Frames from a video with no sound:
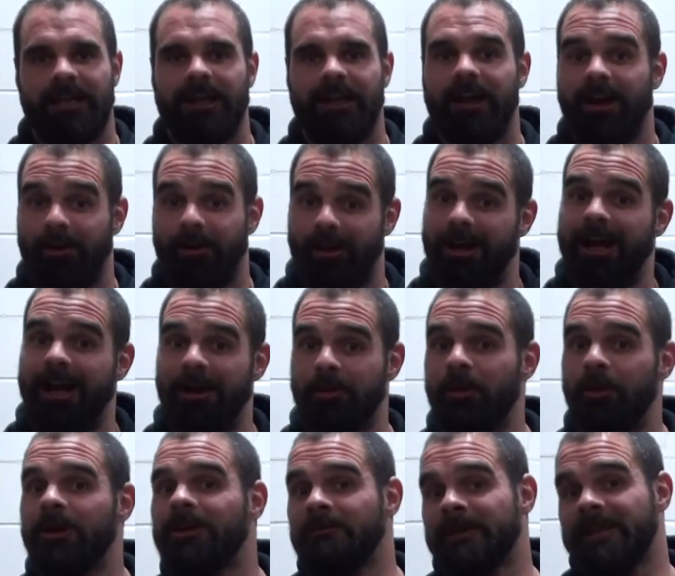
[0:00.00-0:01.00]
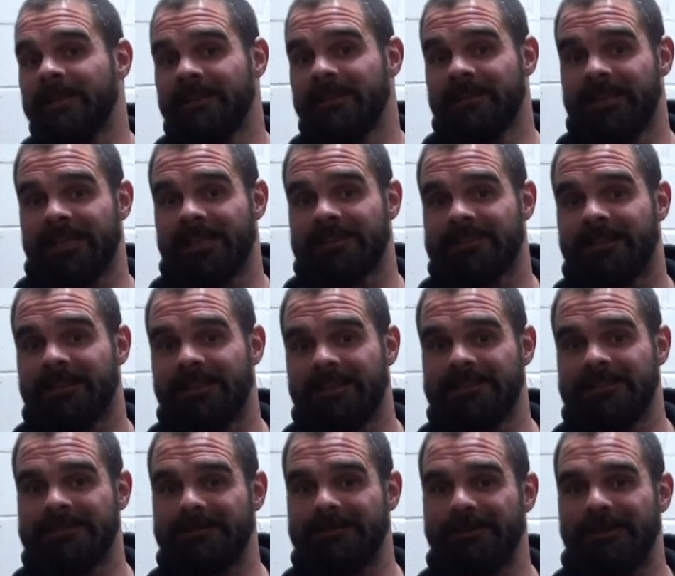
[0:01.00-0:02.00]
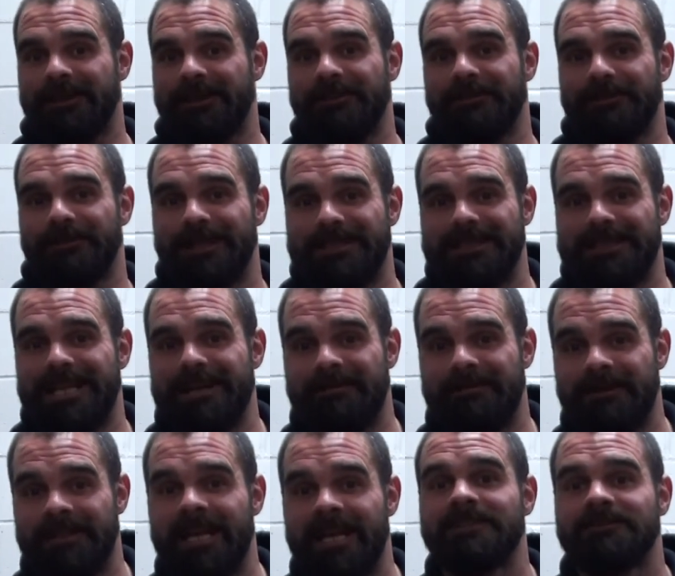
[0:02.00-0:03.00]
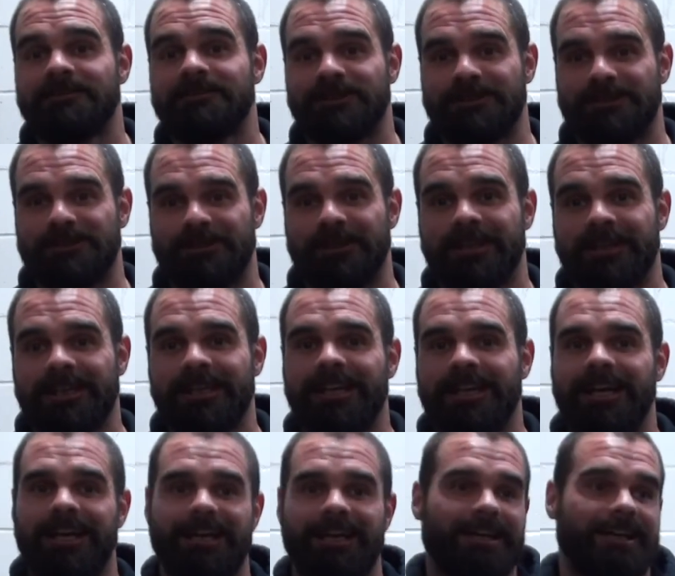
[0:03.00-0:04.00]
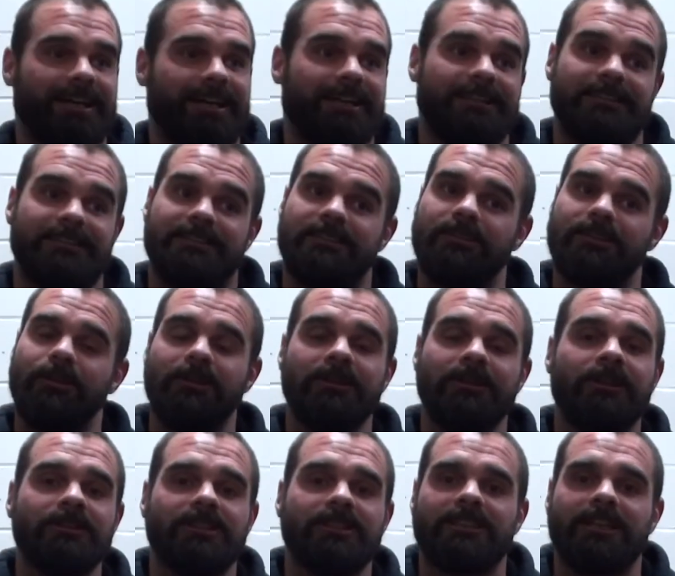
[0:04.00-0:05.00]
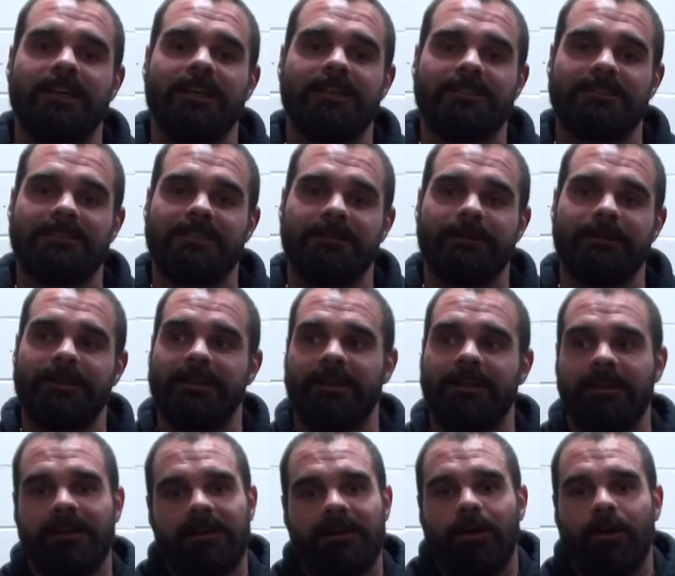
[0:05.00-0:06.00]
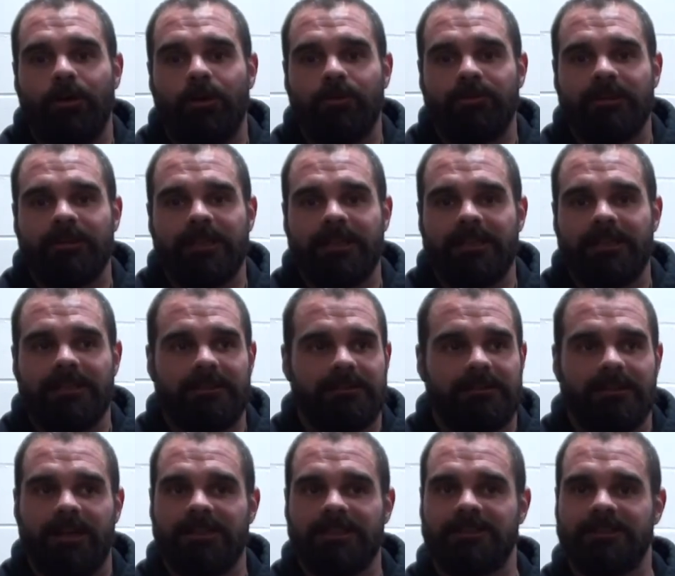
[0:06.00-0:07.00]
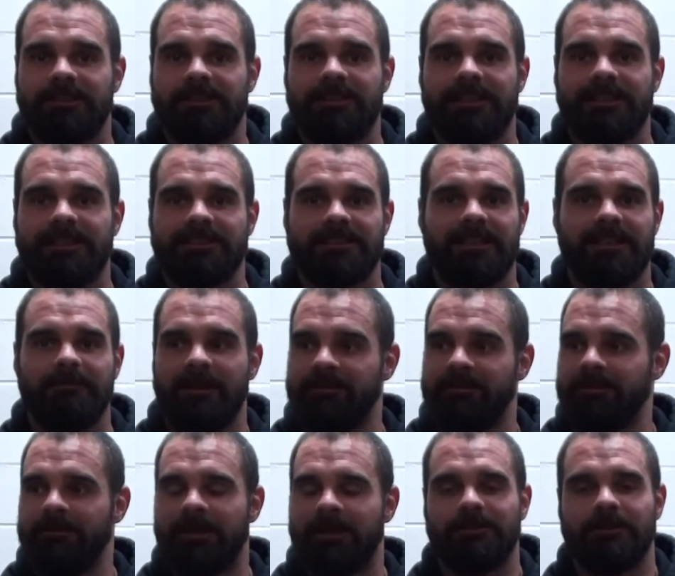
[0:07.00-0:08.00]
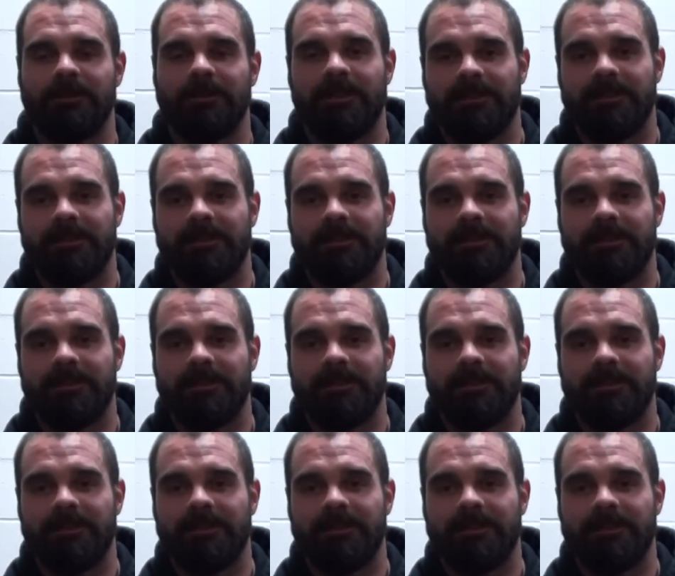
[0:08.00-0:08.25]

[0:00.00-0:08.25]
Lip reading: Well, I will be the next ISW Heavyweight Champion, that's for sure. Lord knows the sky's the limit. Hopefully, lots of good things come everybody's way.